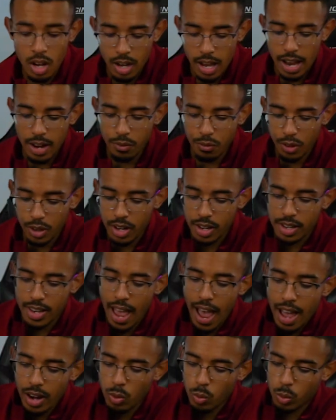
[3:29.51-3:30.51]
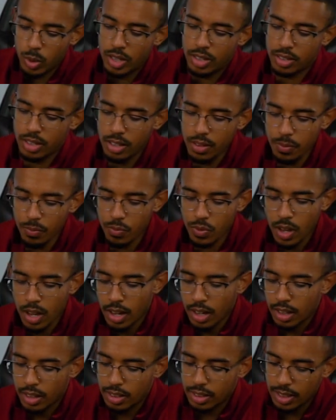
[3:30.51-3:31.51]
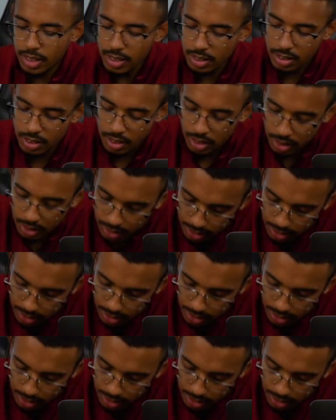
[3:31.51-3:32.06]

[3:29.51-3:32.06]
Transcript: And for that reason, this